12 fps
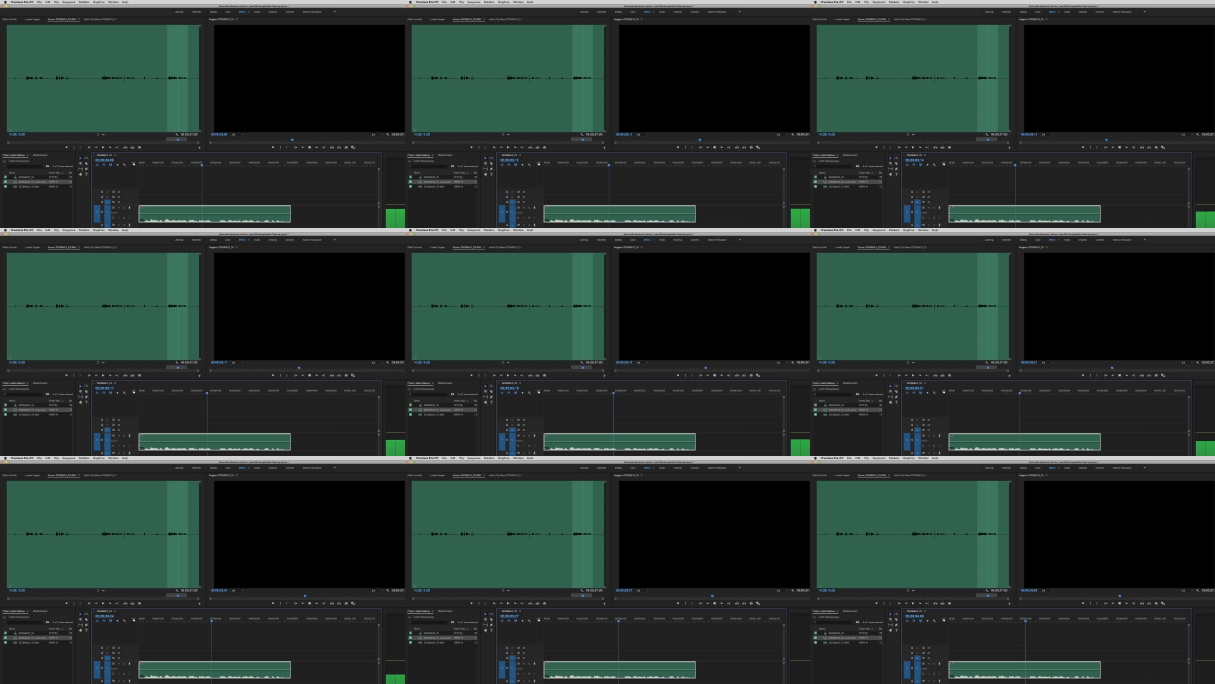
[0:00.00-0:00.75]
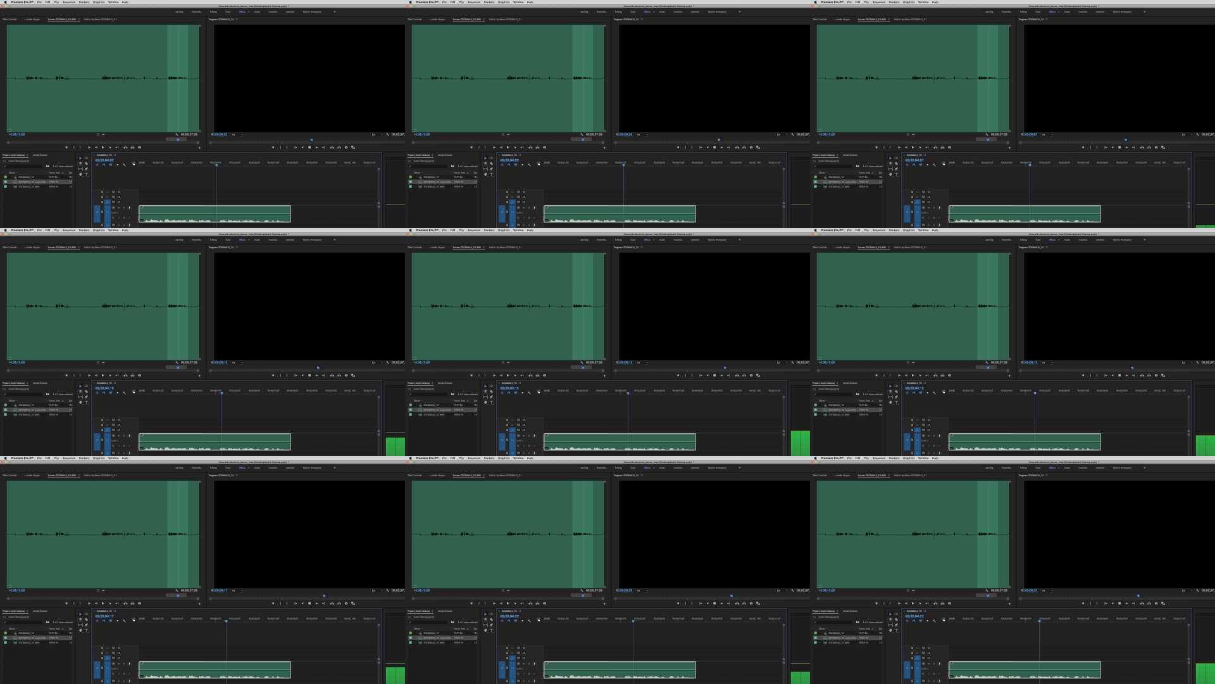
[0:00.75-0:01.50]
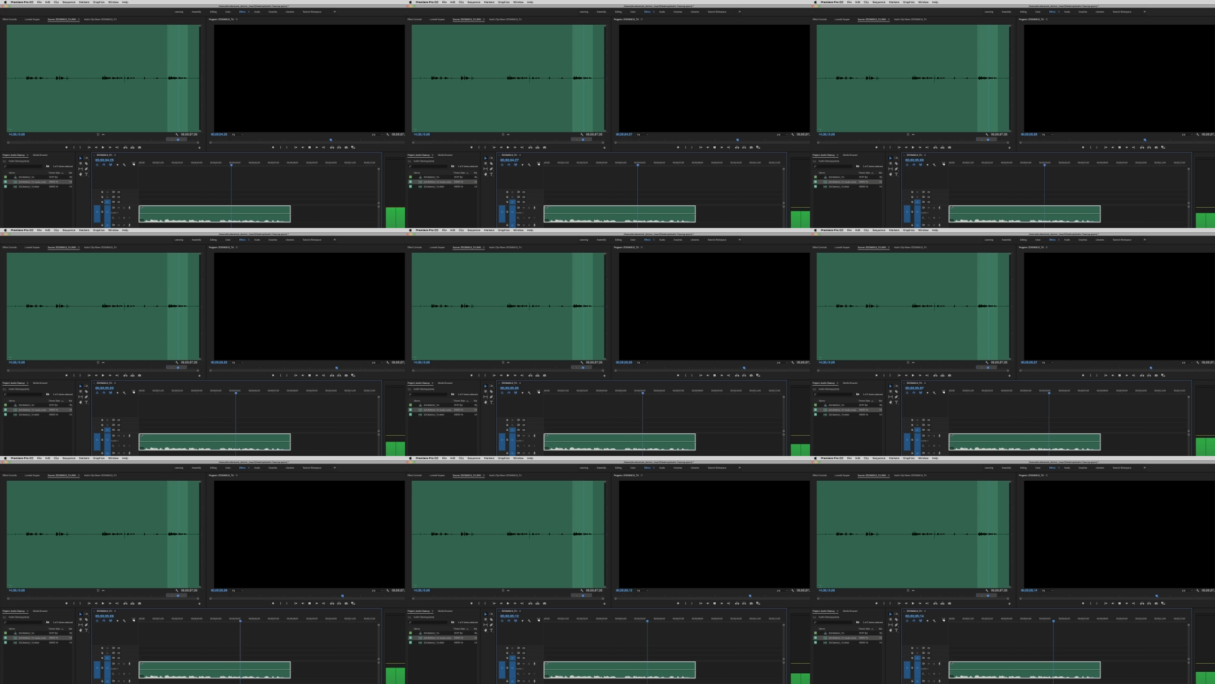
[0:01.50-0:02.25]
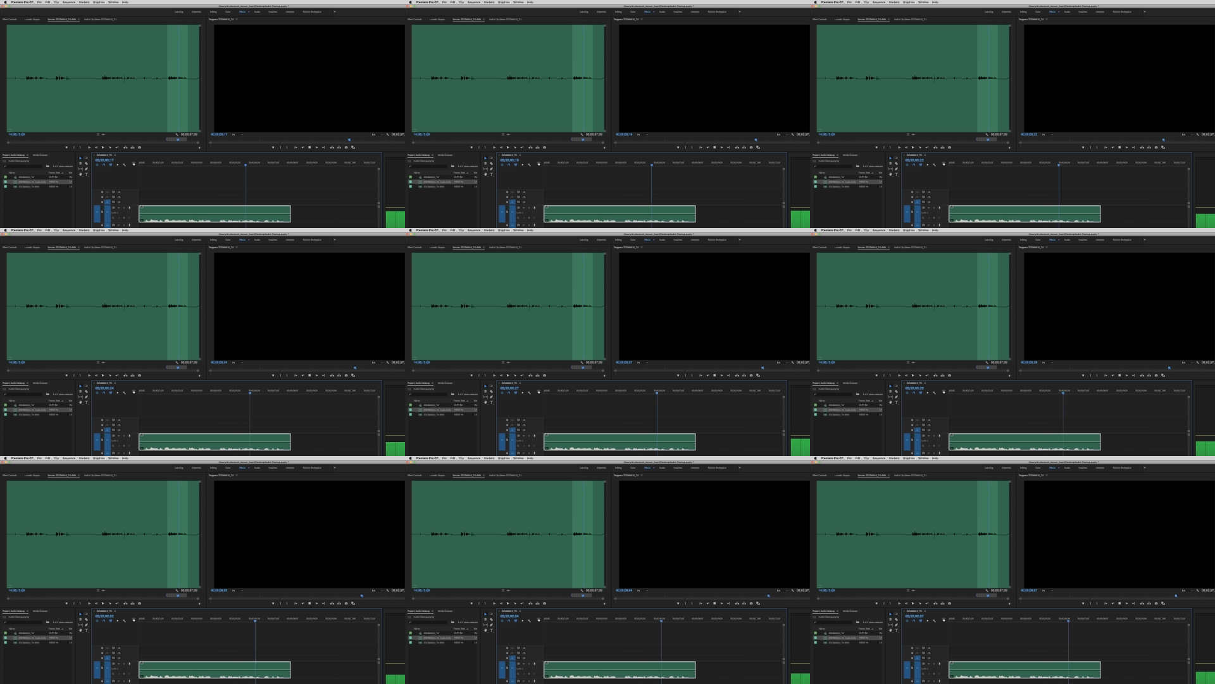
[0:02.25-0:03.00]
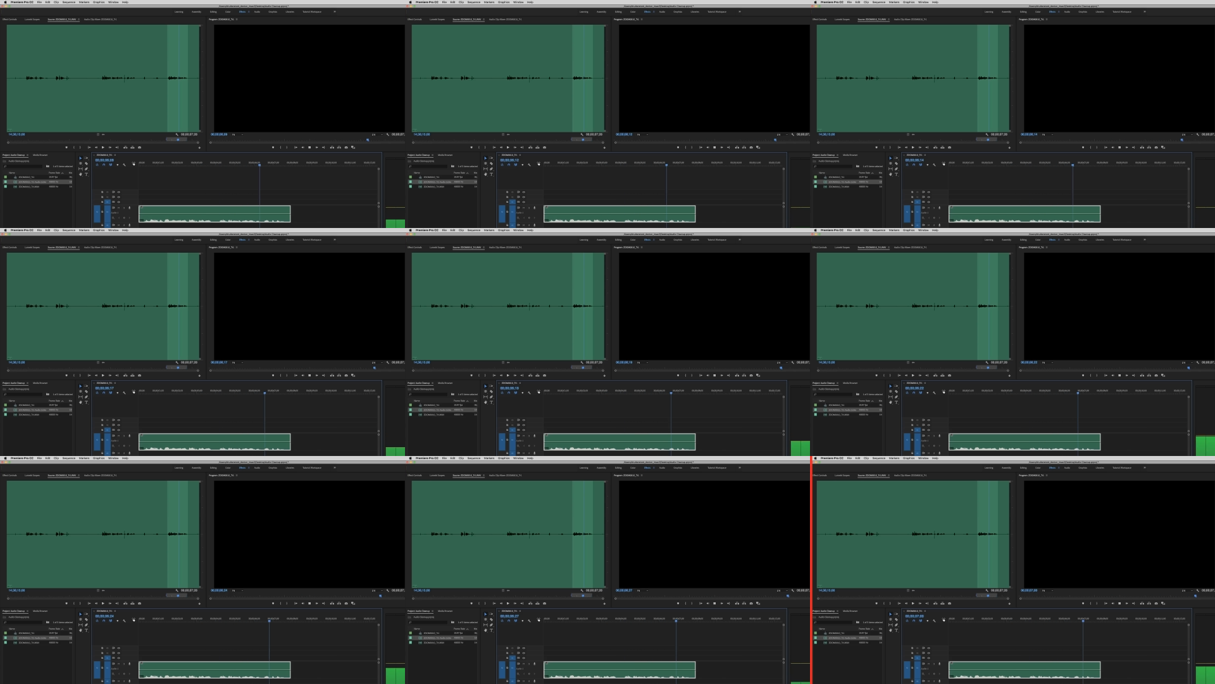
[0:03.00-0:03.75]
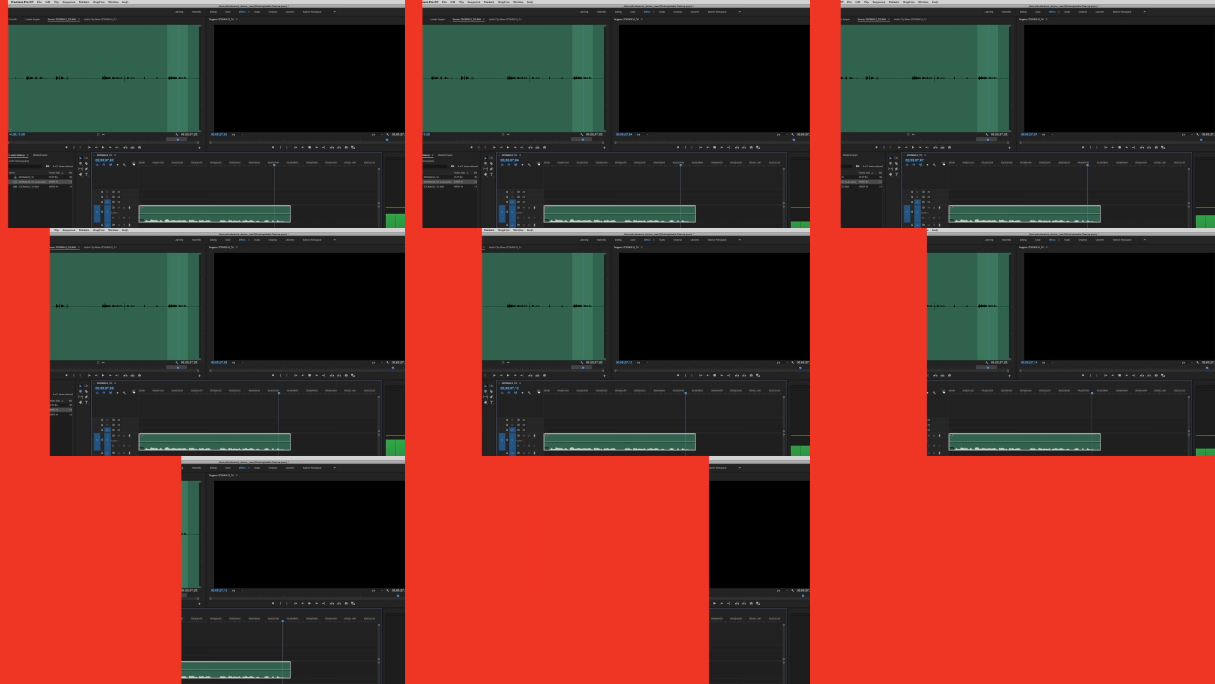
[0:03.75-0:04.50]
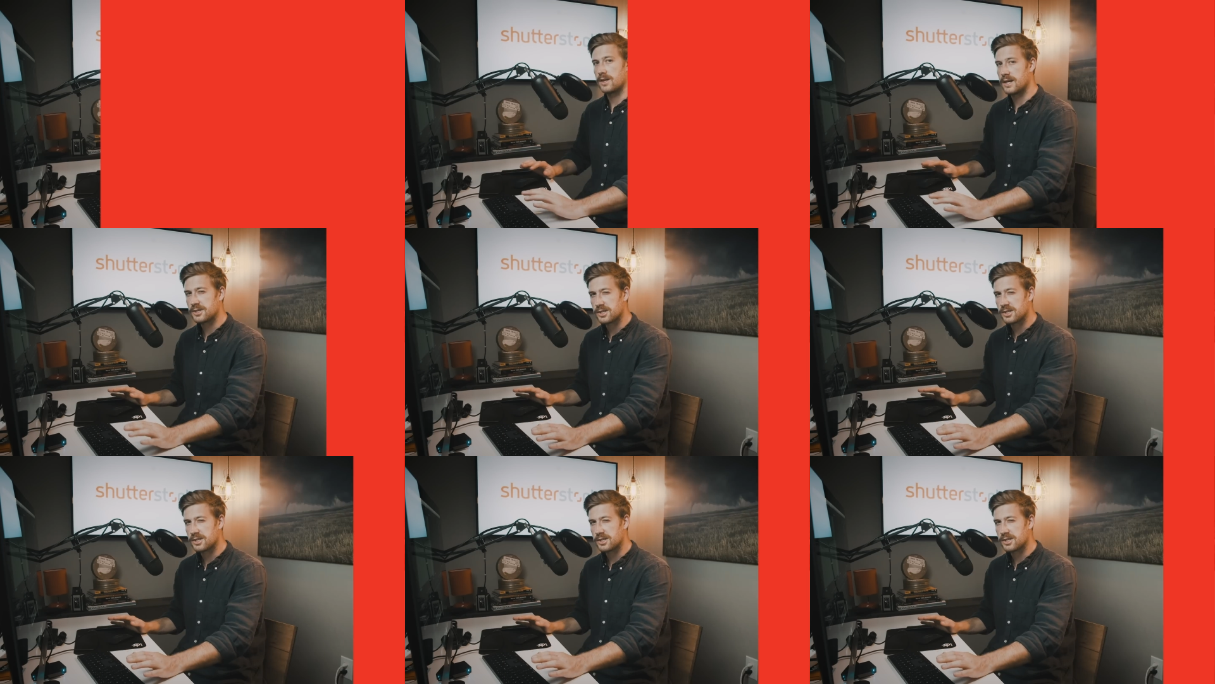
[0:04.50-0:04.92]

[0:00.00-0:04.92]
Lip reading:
[unreadable: no face in view]